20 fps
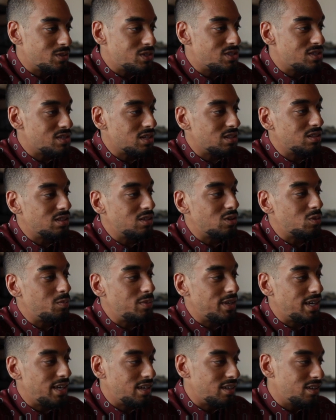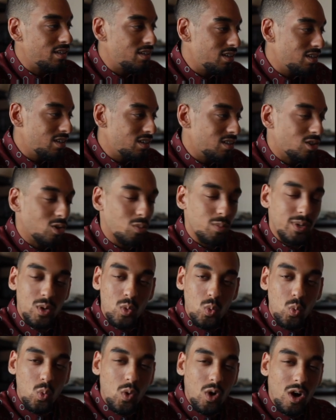which is a little bit
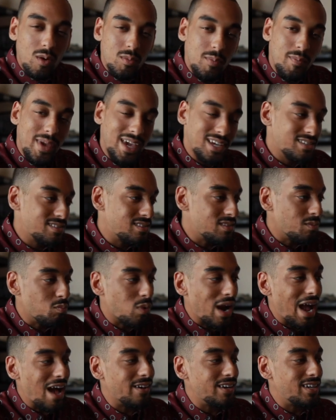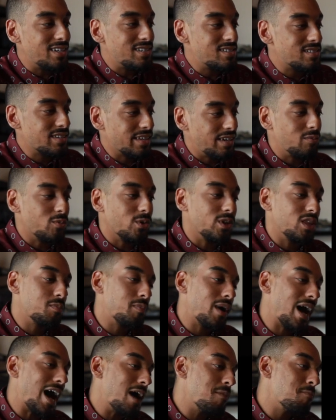warm. It makes the brown in his skin
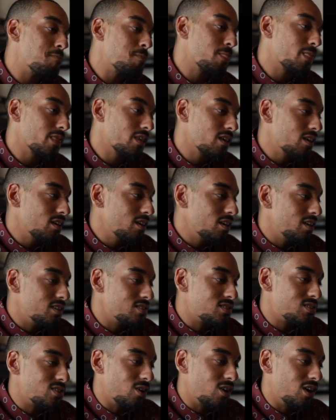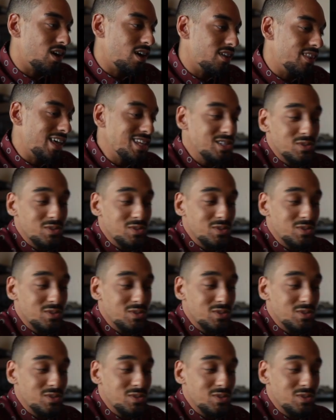really pop. And so